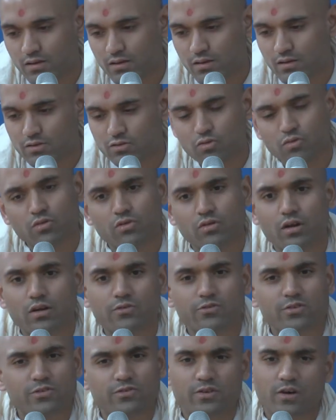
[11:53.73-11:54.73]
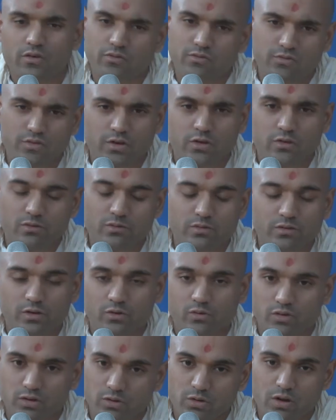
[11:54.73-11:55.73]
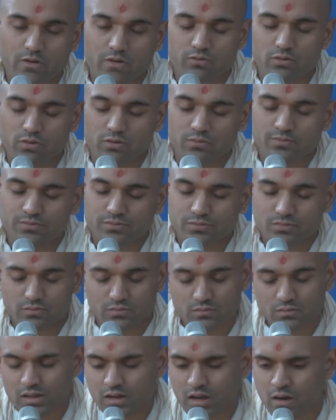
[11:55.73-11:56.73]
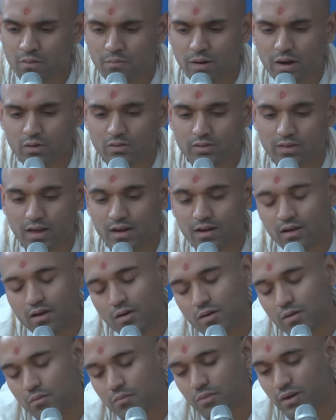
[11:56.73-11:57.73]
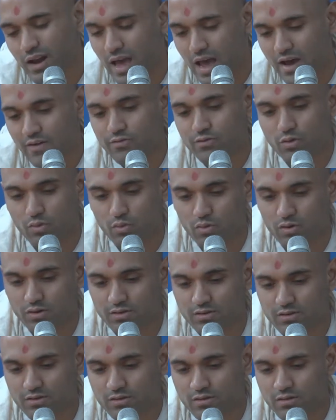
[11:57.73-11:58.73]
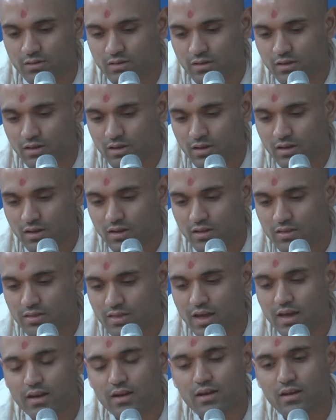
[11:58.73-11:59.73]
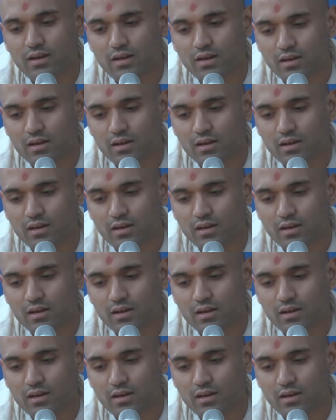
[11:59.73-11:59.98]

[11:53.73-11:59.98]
So Gadvi felt very, very regretful about that. But afterwards, then